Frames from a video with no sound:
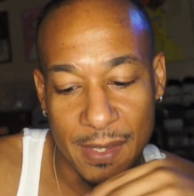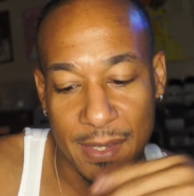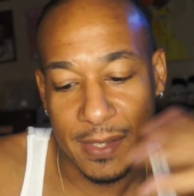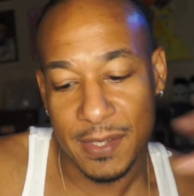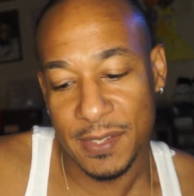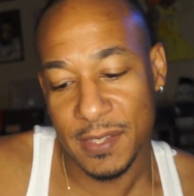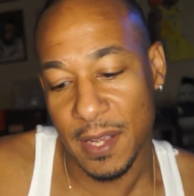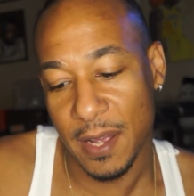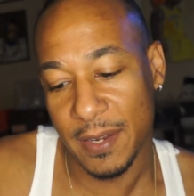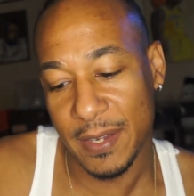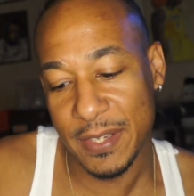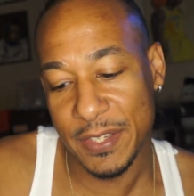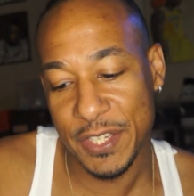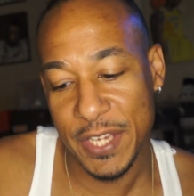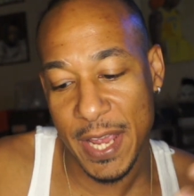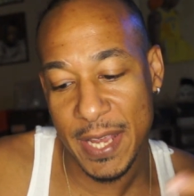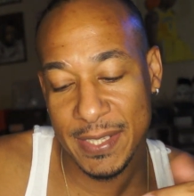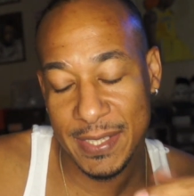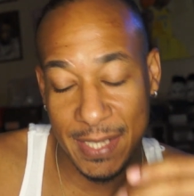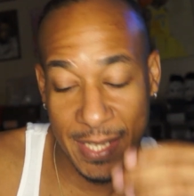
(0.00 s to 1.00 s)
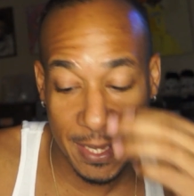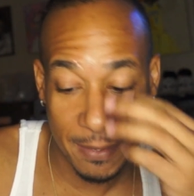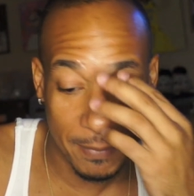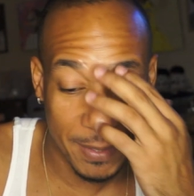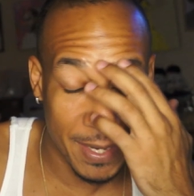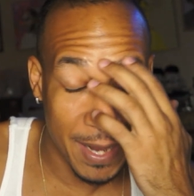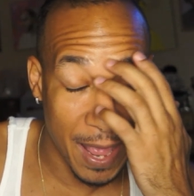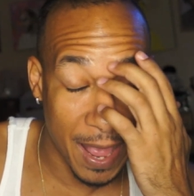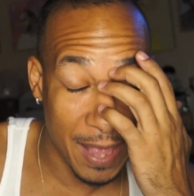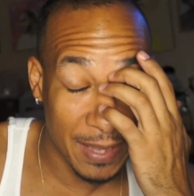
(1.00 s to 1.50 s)
Sonny checks
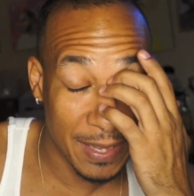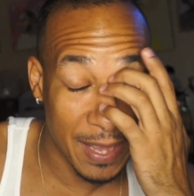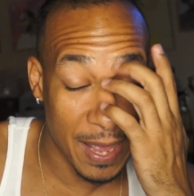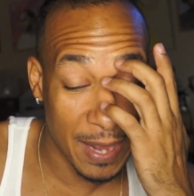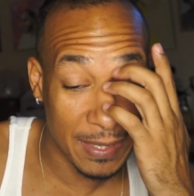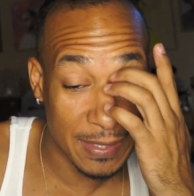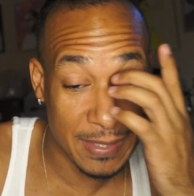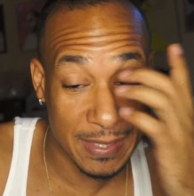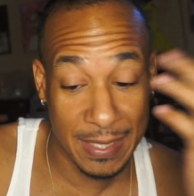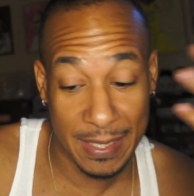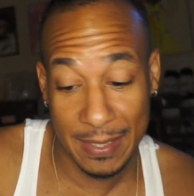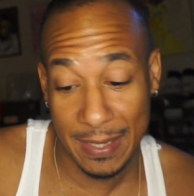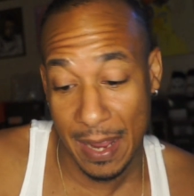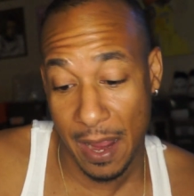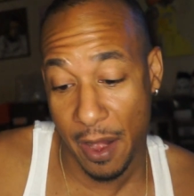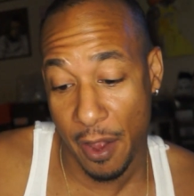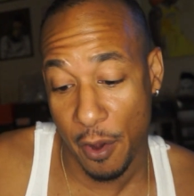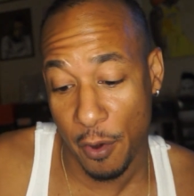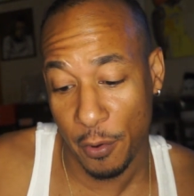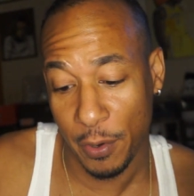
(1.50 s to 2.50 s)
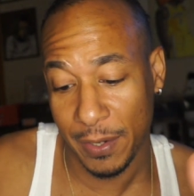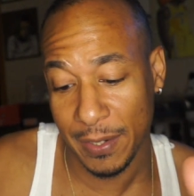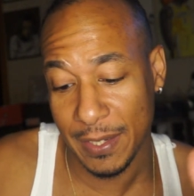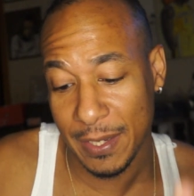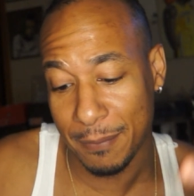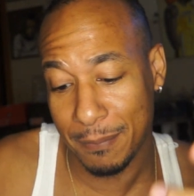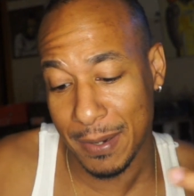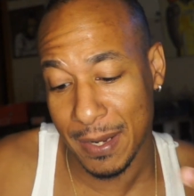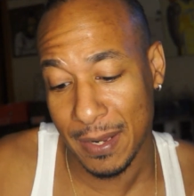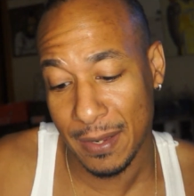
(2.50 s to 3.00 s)
Emmett. I kind of said that
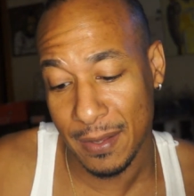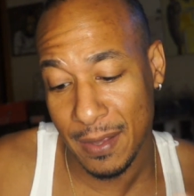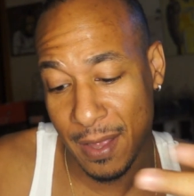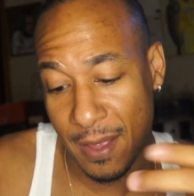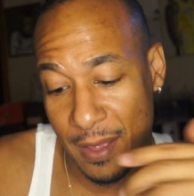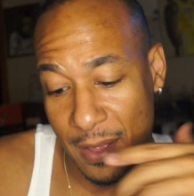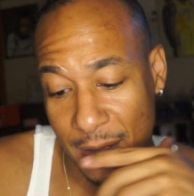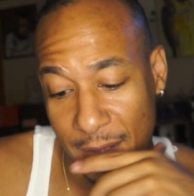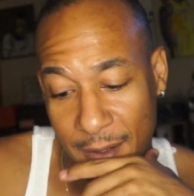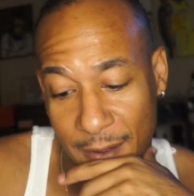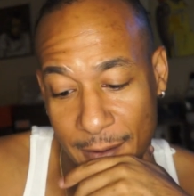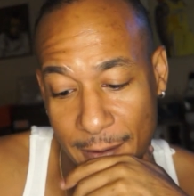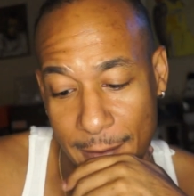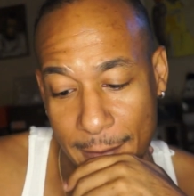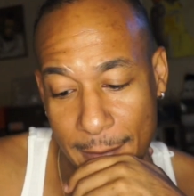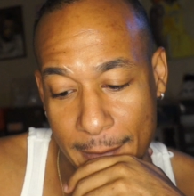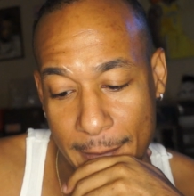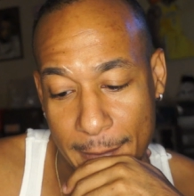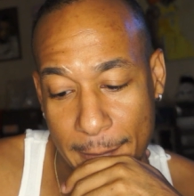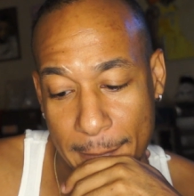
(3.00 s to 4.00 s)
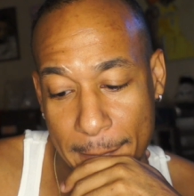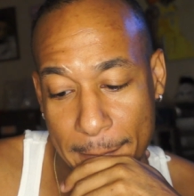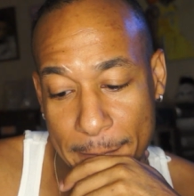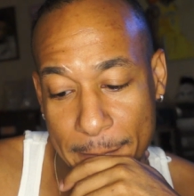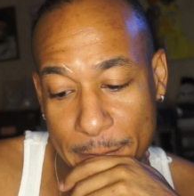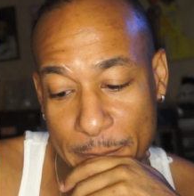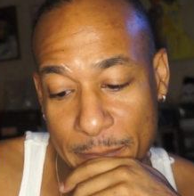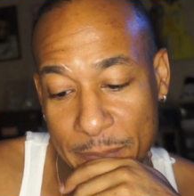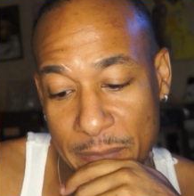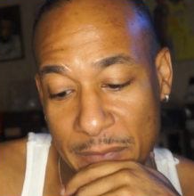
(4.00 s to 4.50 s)
earlier, but
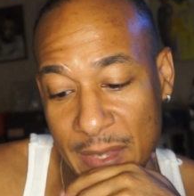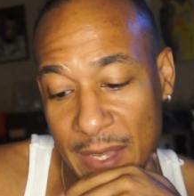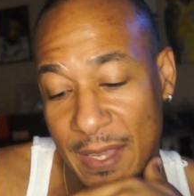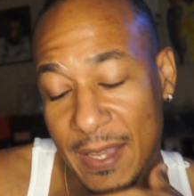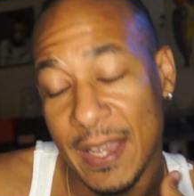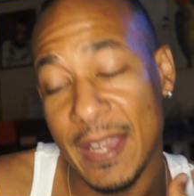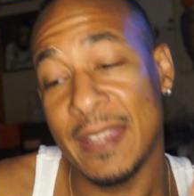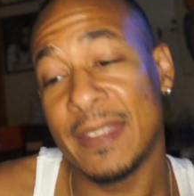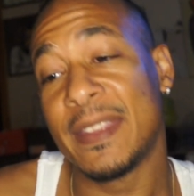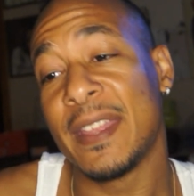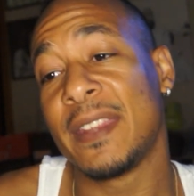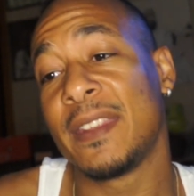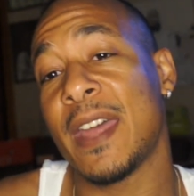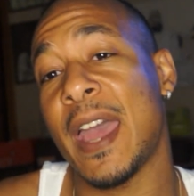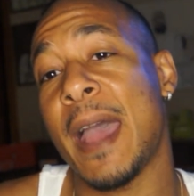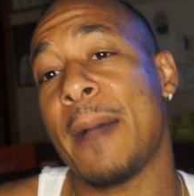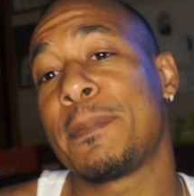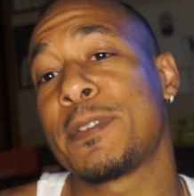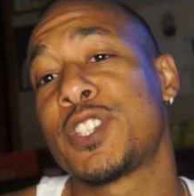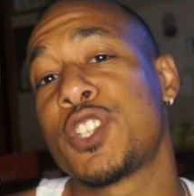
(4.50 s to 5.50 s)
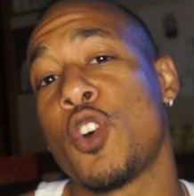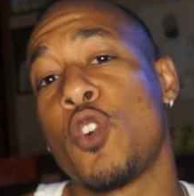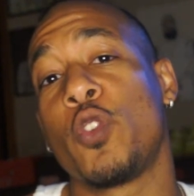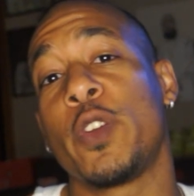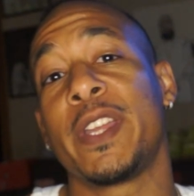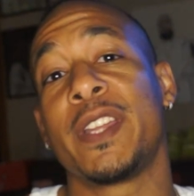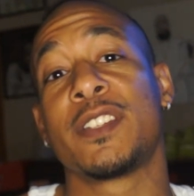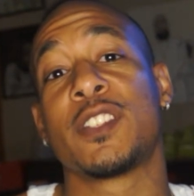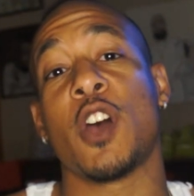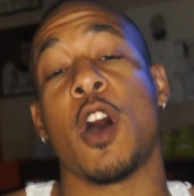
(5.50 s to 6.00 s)
and then the episode
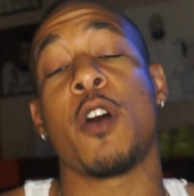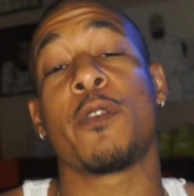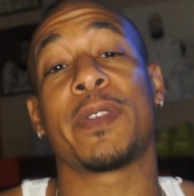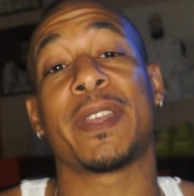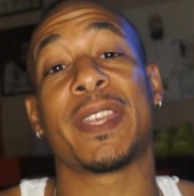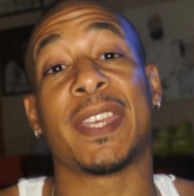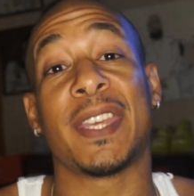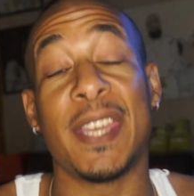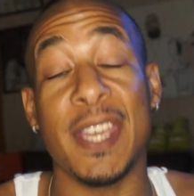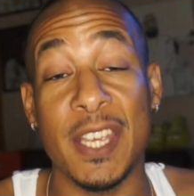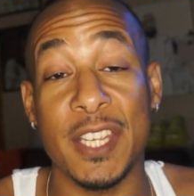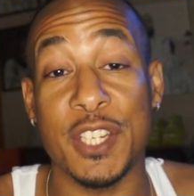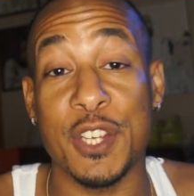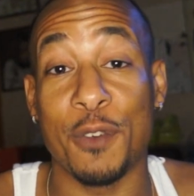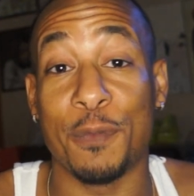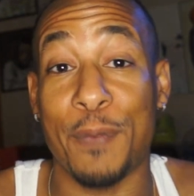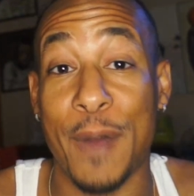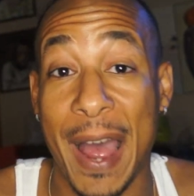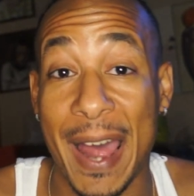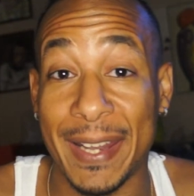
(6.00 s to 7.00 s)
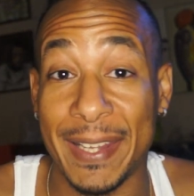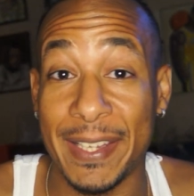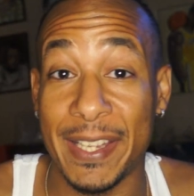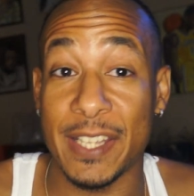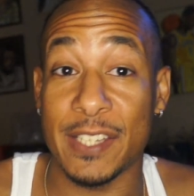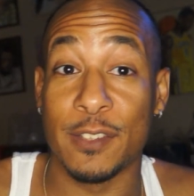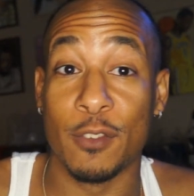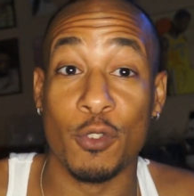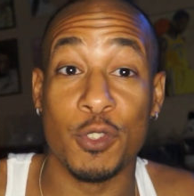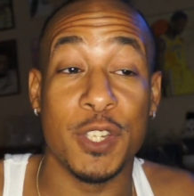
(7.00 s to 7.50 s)
ends off. Keisha finally
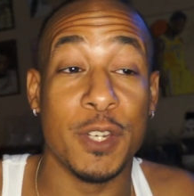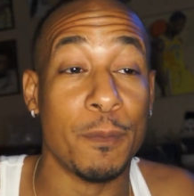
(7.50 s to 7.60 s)
gets loose.